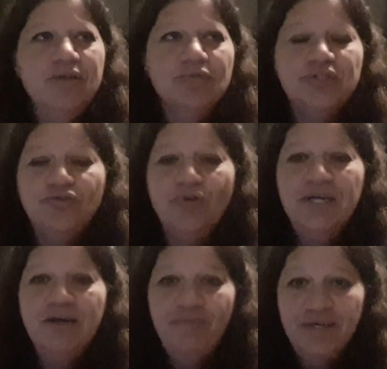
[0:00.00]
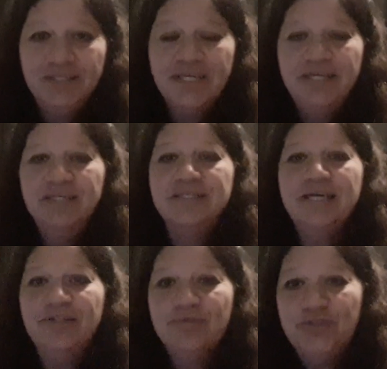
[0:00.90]
There was 3 of us kids
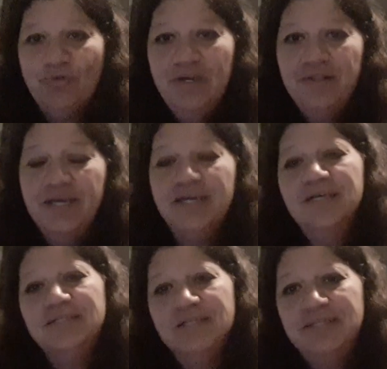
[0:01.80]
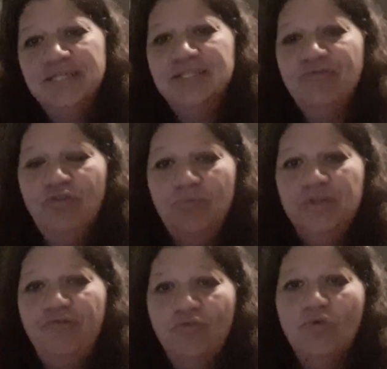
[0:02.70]
and there was 3 of their kids. So there's 6 of them
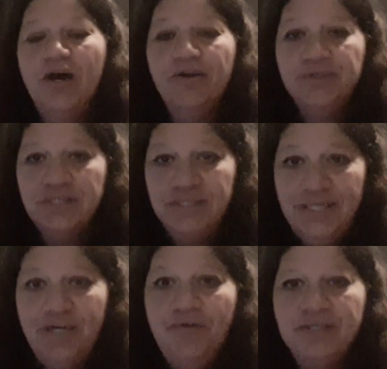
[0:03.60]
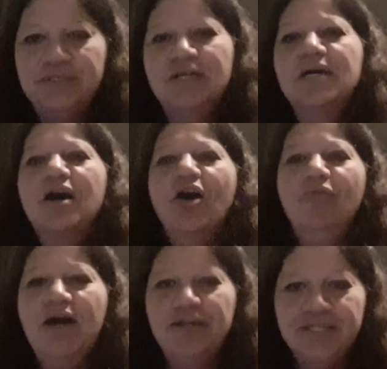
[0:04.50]
and the 4 adults. So there's 10 of us
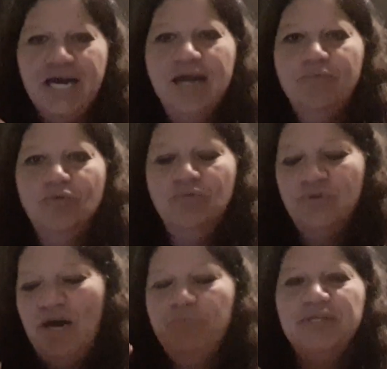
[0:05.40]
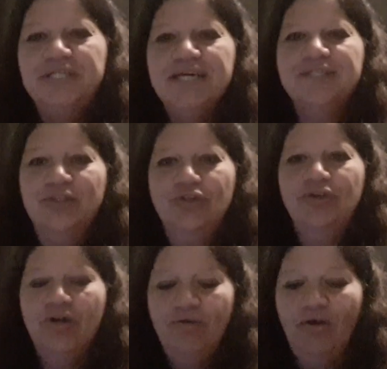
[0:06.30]
around a table, a couple of decks, so
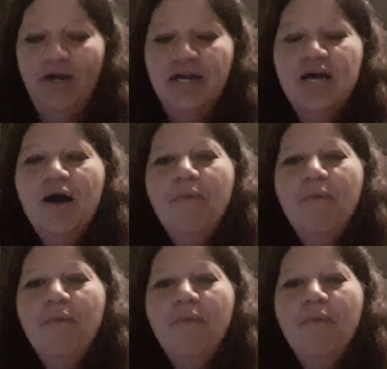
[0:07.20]
right?